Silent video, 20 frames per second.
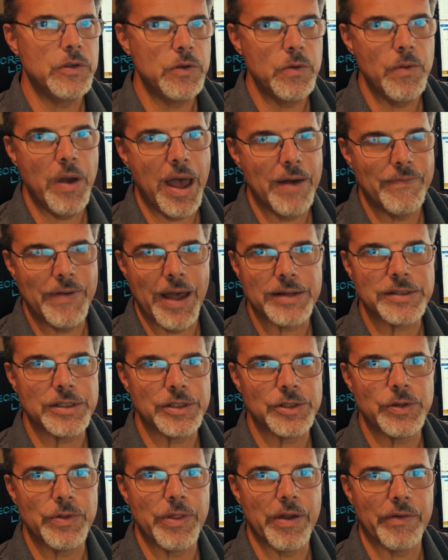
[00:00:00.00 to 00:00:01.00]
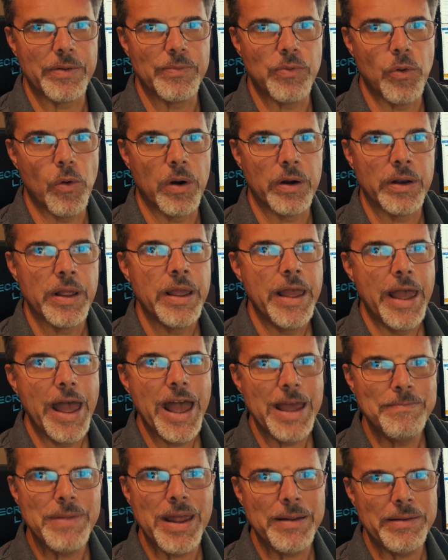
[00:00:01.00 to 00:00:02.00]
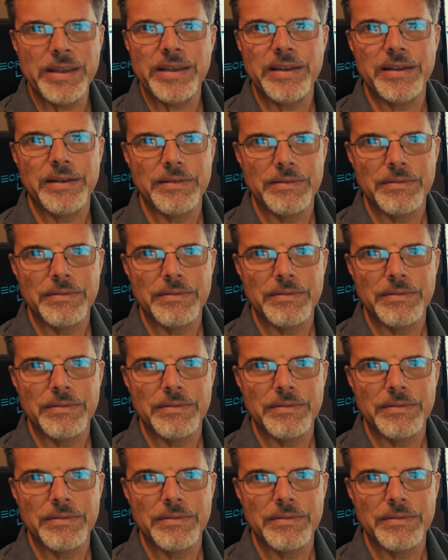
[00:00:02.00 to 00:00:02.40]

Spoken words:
have access to that report, and many